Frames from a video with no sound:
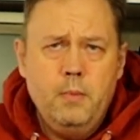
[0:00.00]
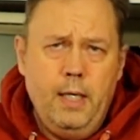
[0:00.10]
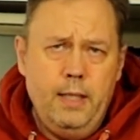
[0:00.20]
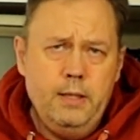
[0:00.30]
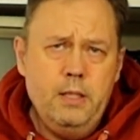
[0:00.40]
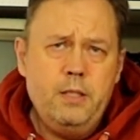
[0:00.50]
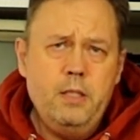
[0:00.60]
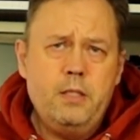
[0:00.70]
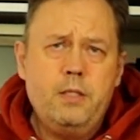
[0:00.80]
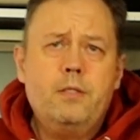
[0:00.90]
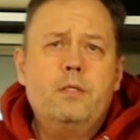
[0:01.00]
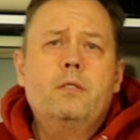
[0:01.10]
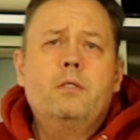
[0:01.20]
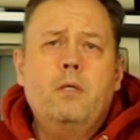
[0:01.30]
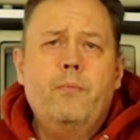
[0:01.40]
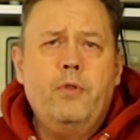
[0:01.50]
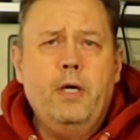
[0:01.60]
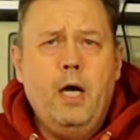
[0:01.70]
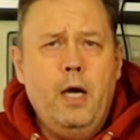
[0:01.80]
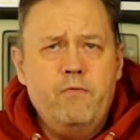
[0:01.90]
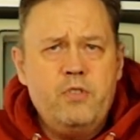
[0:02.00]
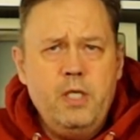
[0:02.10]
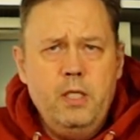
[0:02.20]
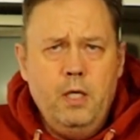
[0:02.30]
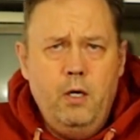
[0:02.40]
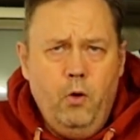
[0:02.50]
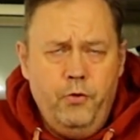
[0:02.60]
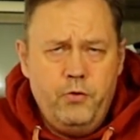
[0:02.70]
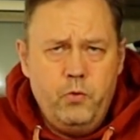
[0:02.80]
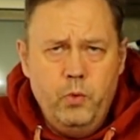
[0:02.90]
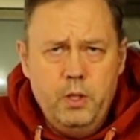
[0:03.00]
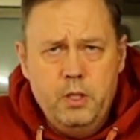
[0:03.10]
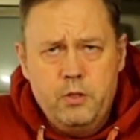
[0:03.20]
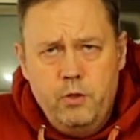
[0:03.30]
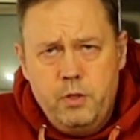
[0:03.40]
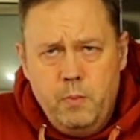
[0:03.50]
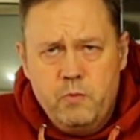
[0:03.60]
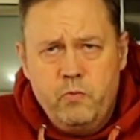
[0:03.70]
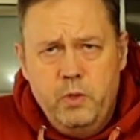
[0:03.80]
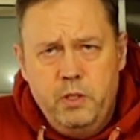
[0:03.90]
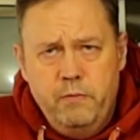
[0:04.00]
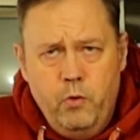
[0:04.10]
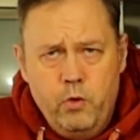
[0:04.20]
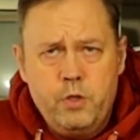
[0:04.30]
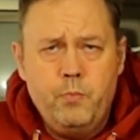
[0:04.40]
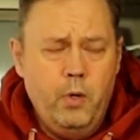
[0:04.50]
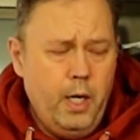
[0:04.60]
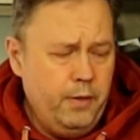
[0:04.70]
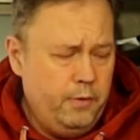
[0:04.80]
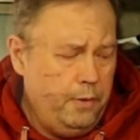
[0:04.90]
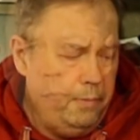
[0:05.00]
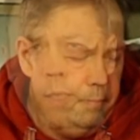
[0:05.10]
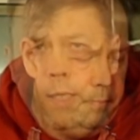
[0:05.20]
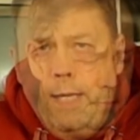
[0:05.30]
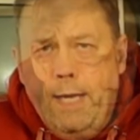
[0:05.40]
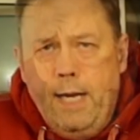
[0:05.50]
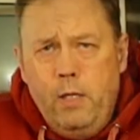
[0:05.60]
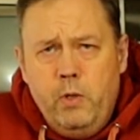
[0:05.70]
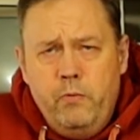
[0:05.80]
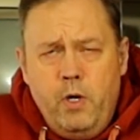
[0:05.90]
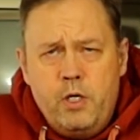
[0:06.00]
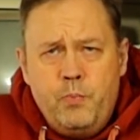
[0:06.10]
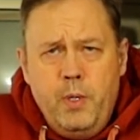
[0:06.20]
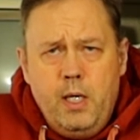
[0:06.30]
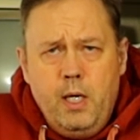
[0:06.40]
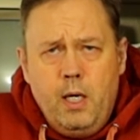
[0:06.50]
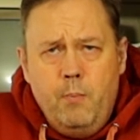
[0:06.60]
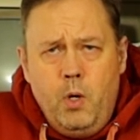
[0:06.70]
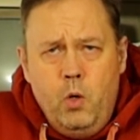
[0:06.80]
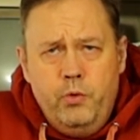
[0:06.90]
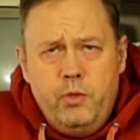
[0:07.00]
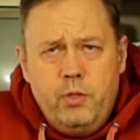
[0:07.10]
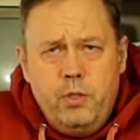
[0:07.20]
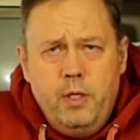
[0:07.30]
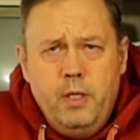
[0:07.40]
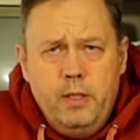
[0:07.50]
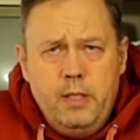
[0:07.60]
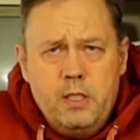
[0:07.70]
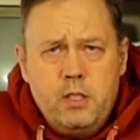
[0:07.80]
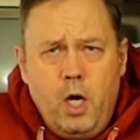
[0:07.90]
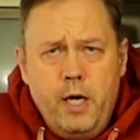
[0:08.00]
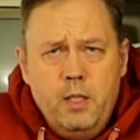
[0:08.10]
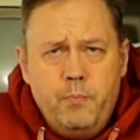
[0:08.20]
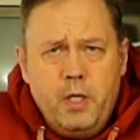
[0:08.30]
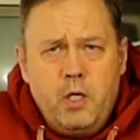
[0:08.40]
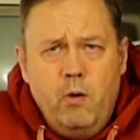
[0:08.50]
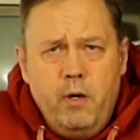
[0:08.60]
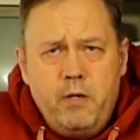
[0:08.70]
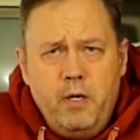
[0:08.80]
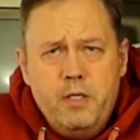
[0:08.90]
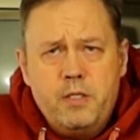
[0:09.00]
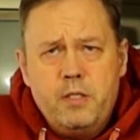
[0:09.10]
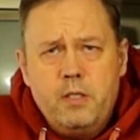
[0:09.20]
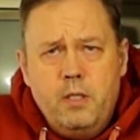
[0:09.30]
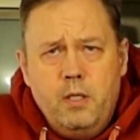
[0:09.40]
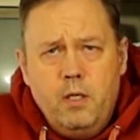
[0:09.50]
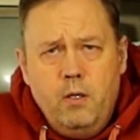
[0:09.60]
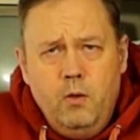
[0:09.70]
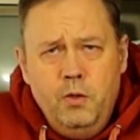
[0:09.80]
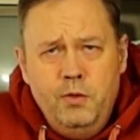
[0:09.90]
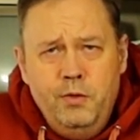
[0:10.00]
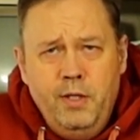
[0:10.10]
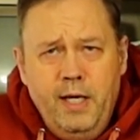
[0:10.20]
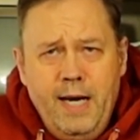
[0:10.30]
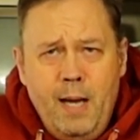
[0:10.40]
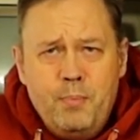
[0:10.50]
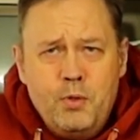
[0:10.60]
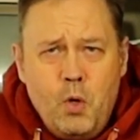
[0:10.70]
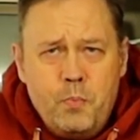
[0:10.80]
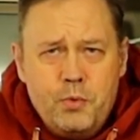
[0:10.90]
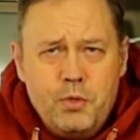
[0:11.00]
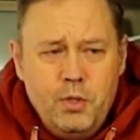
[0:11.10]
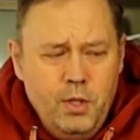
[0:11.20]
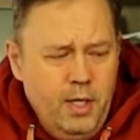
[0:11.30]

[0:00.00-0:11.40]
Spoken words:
And this is something I've seen a lot with the systems with reverse polarity. And when we are speaking about design peculiarities on laptops,